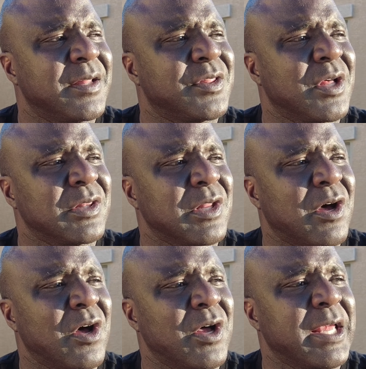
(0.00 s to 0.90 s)
the
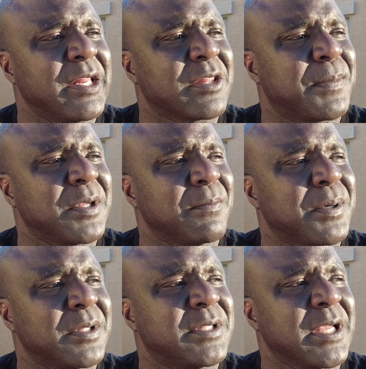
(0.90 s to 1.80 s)
law and its
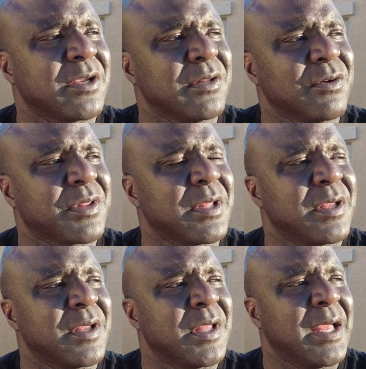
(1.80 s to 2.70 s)
particulars,
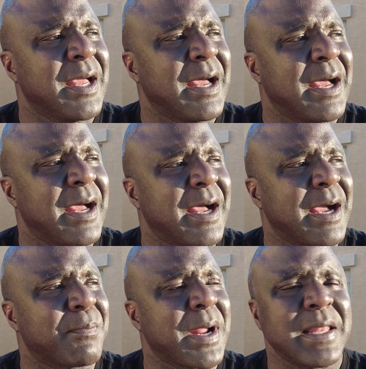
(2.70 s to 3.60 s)

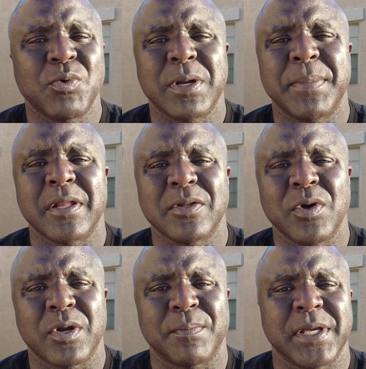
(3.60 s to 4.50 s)
I probably would have been a
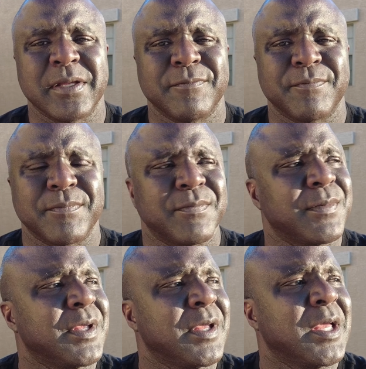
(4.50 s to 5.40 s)
lawyer, man,
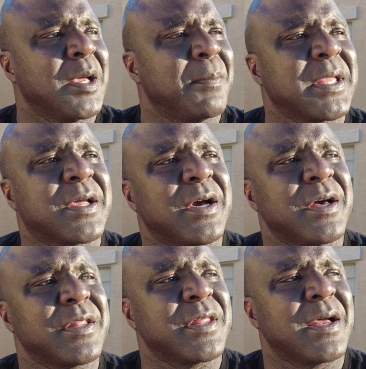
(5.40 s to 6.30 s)

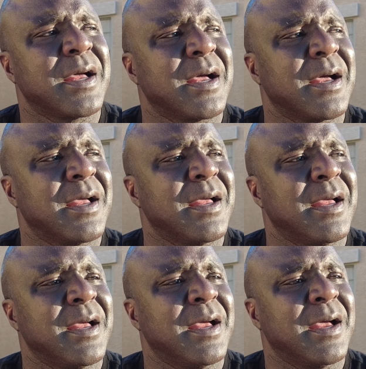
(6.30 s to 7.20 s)
because
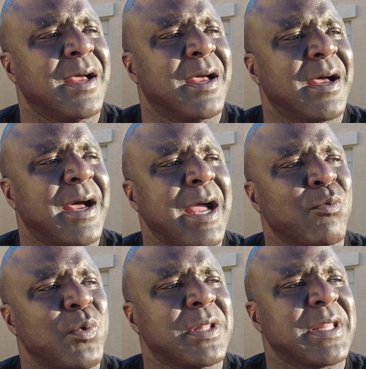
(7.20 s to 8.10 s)
I
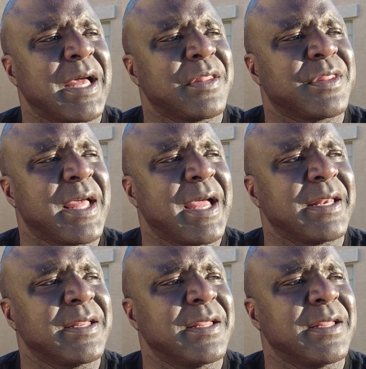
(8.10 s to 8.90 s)
realized that